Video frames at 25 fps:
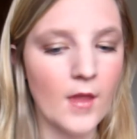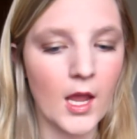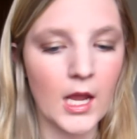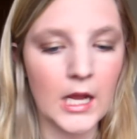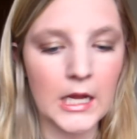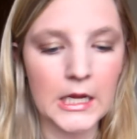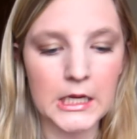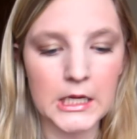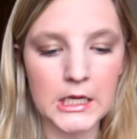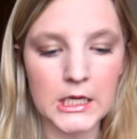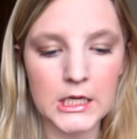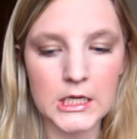
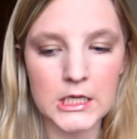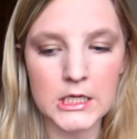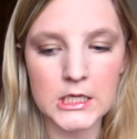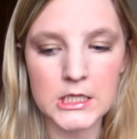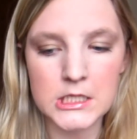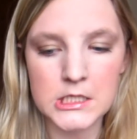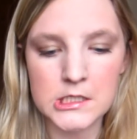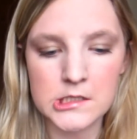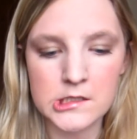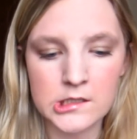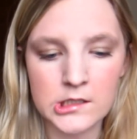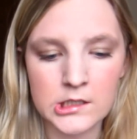
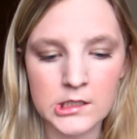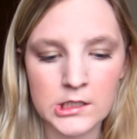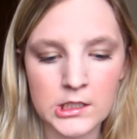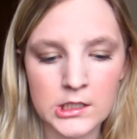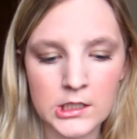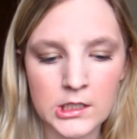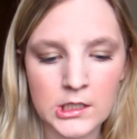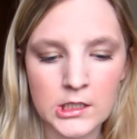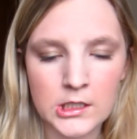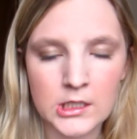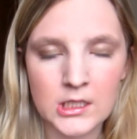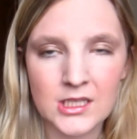And
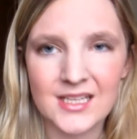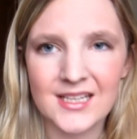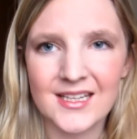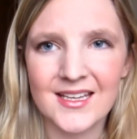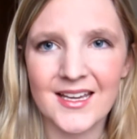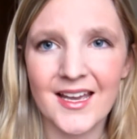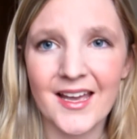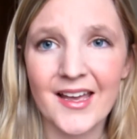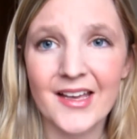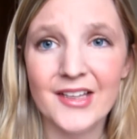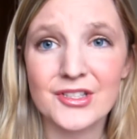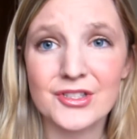
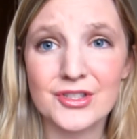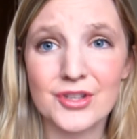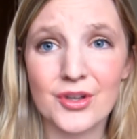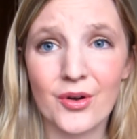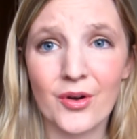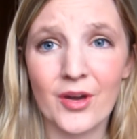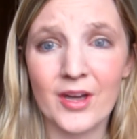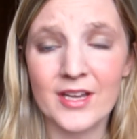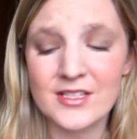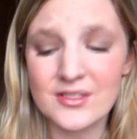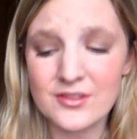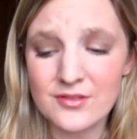yeah, so
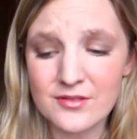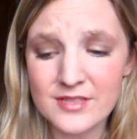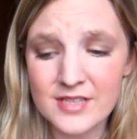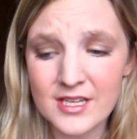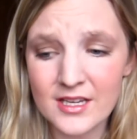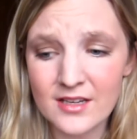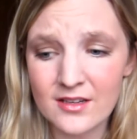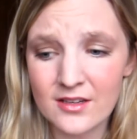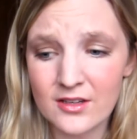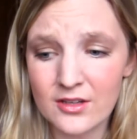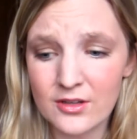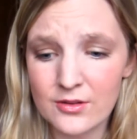I do
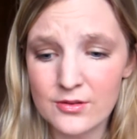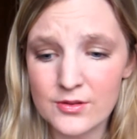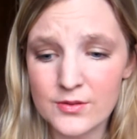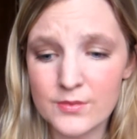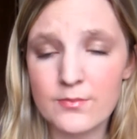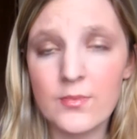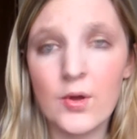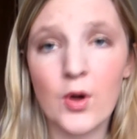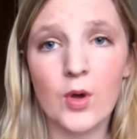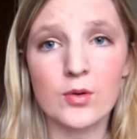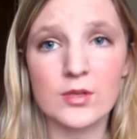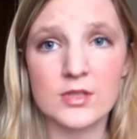tend to use
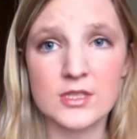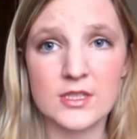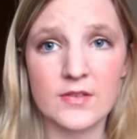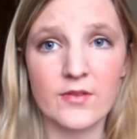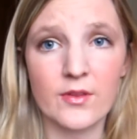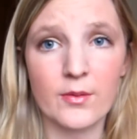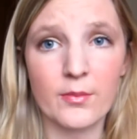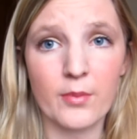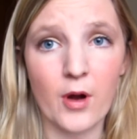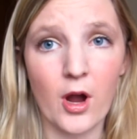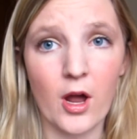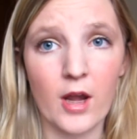most of
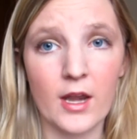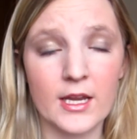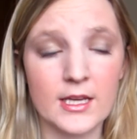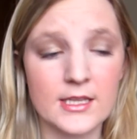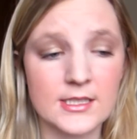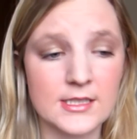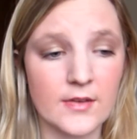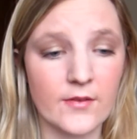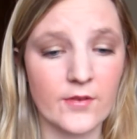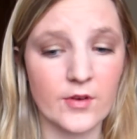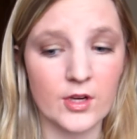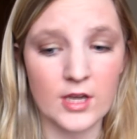the
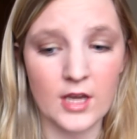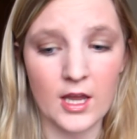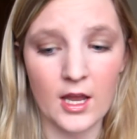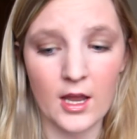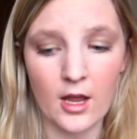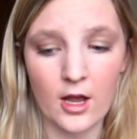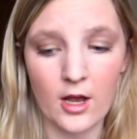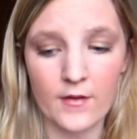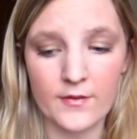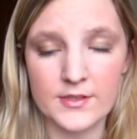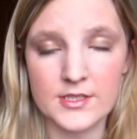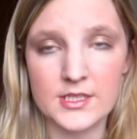products every day.
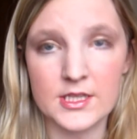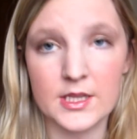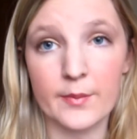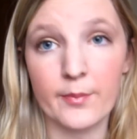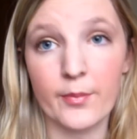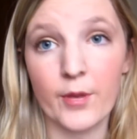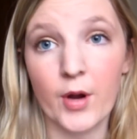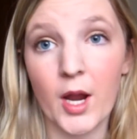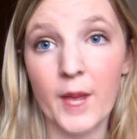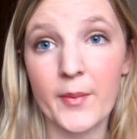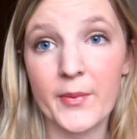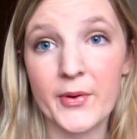Obviously the
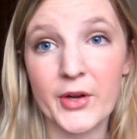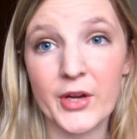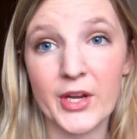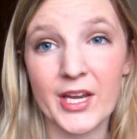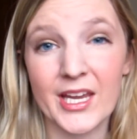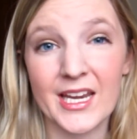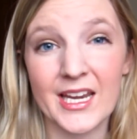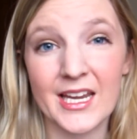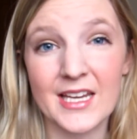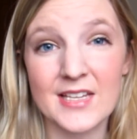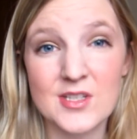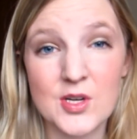primer
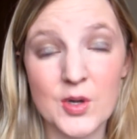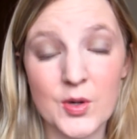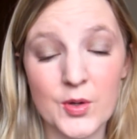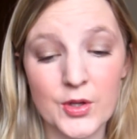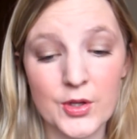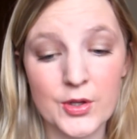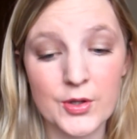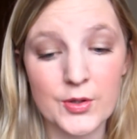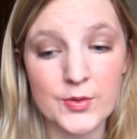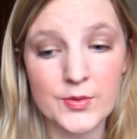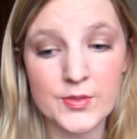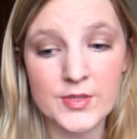again I don't
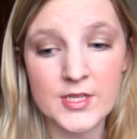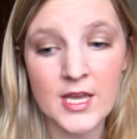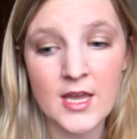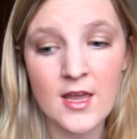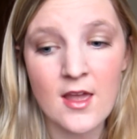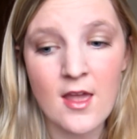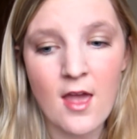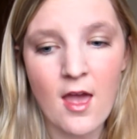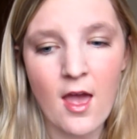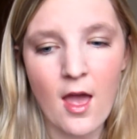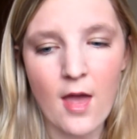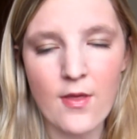use,
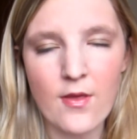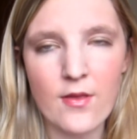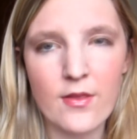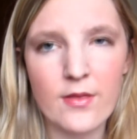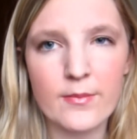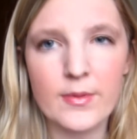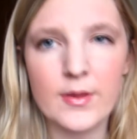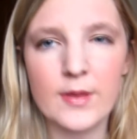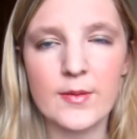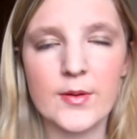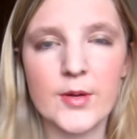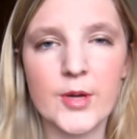and
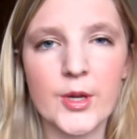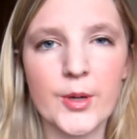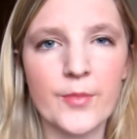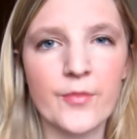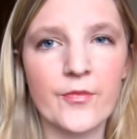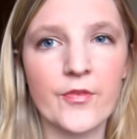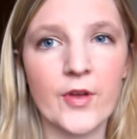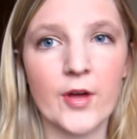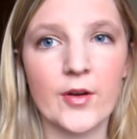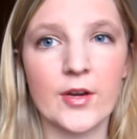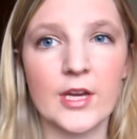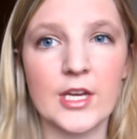then the BB cream
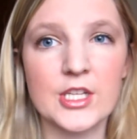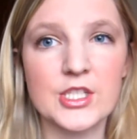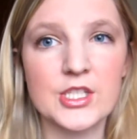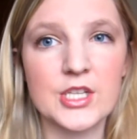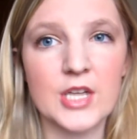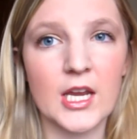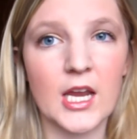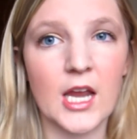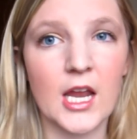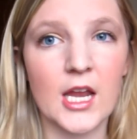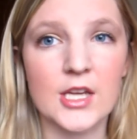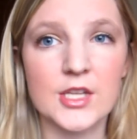and foundation
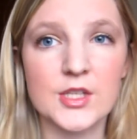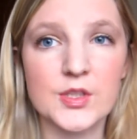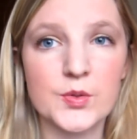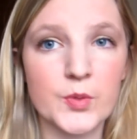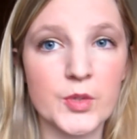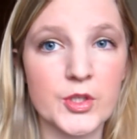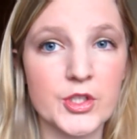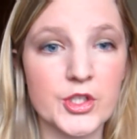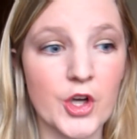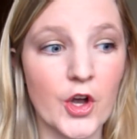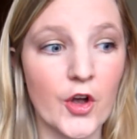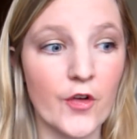I kind of
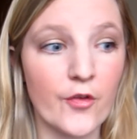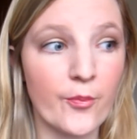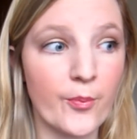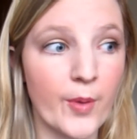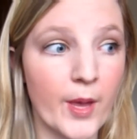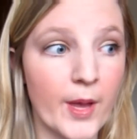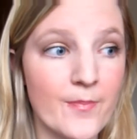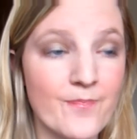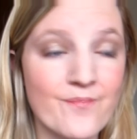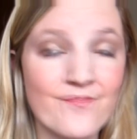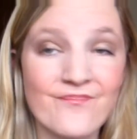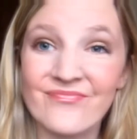switch off.
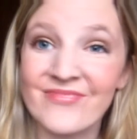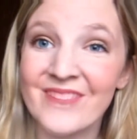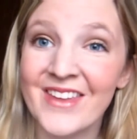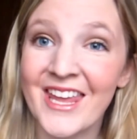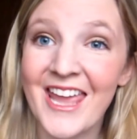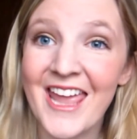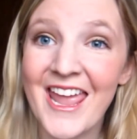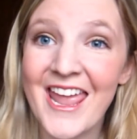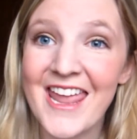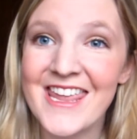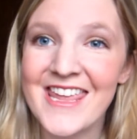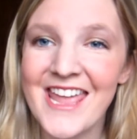But
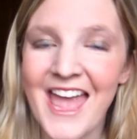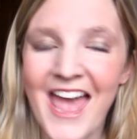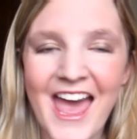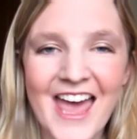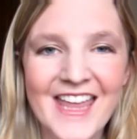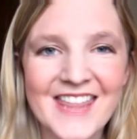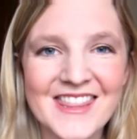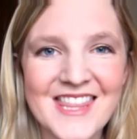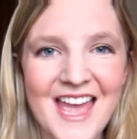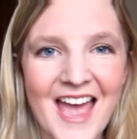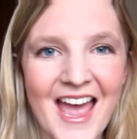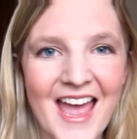
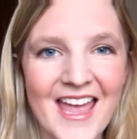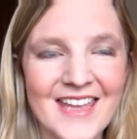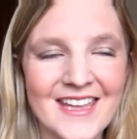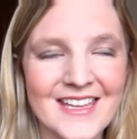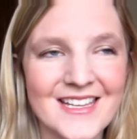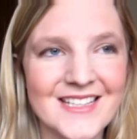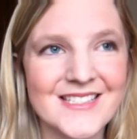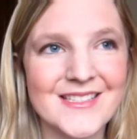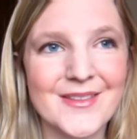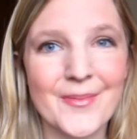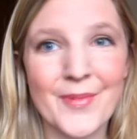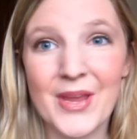yeah, that
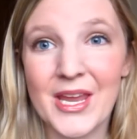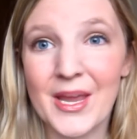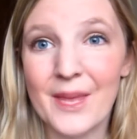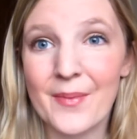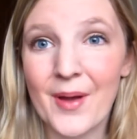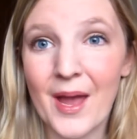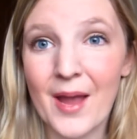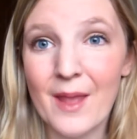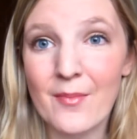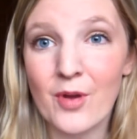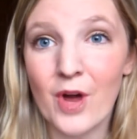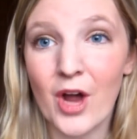is the makeup
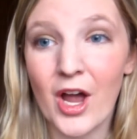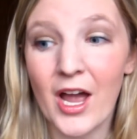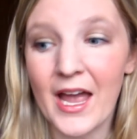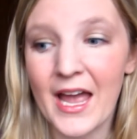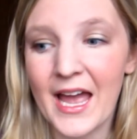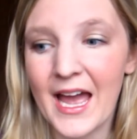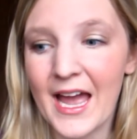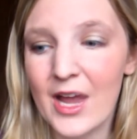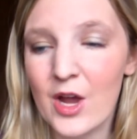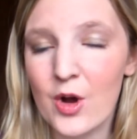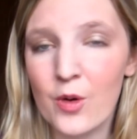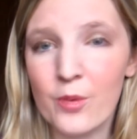I brought.
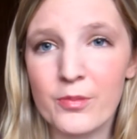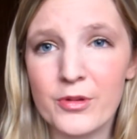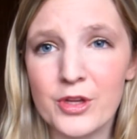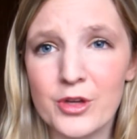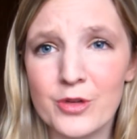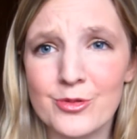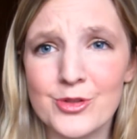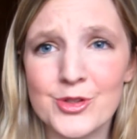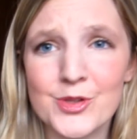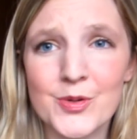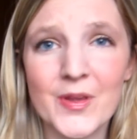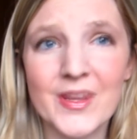I hope
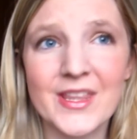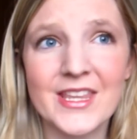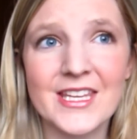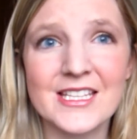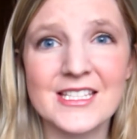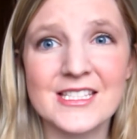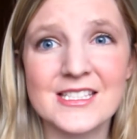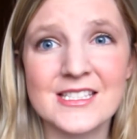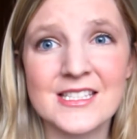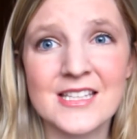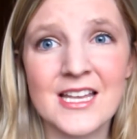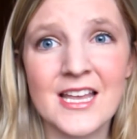you enjoyed
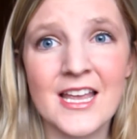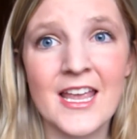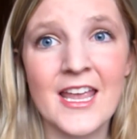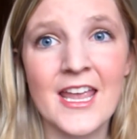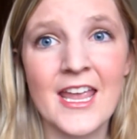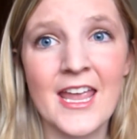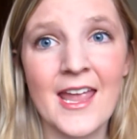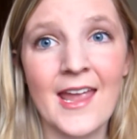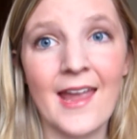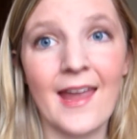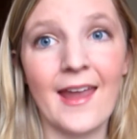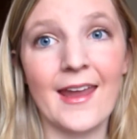this
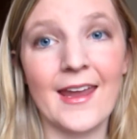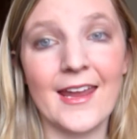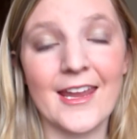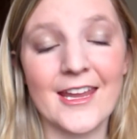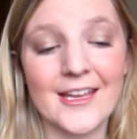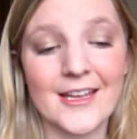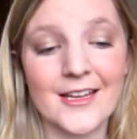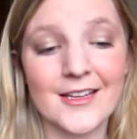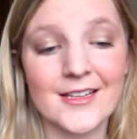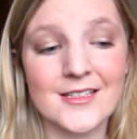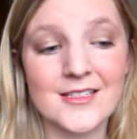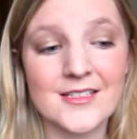
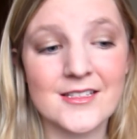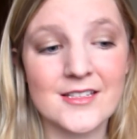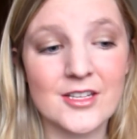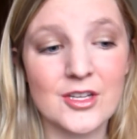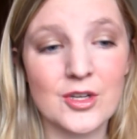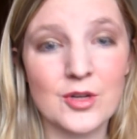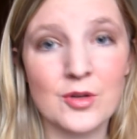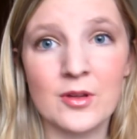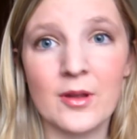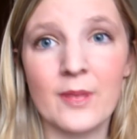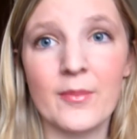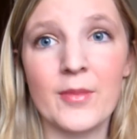and
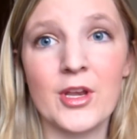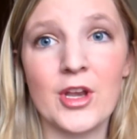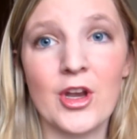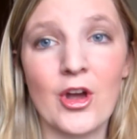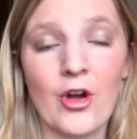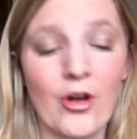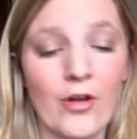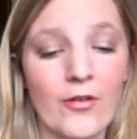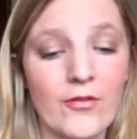you let me know